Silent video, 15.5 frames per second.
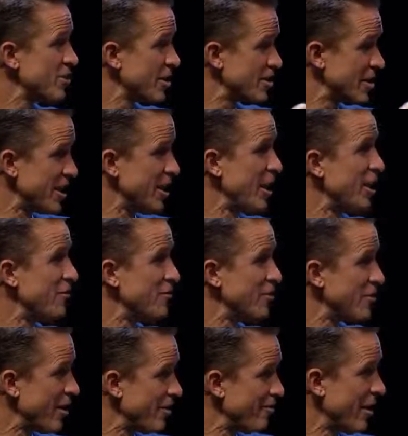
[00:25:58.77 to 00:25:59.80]
I'll take care of
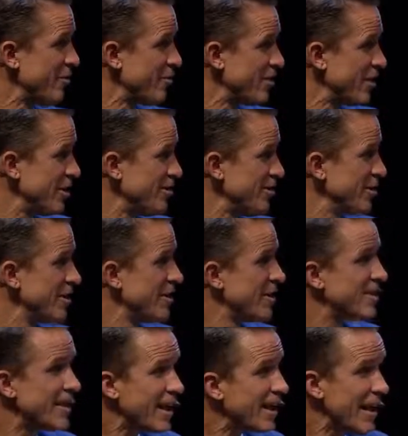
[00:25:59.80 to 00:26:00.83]
you, I'll fight for you,
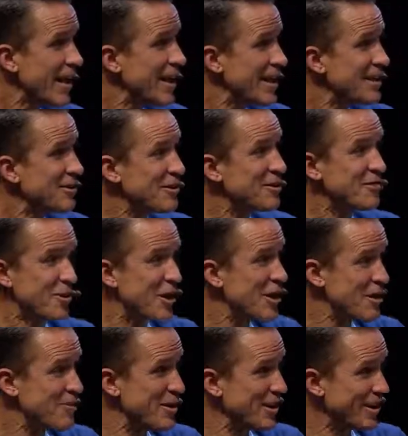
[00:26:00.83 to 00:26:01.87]
that candidate looks
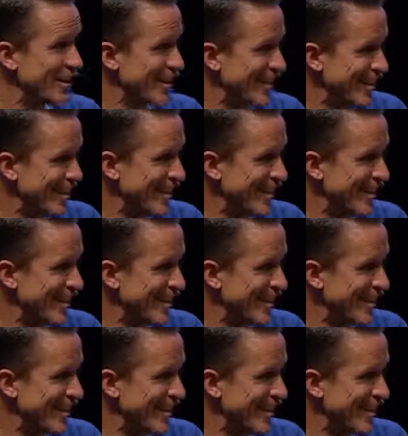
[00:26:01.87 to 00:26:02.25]
very appealing.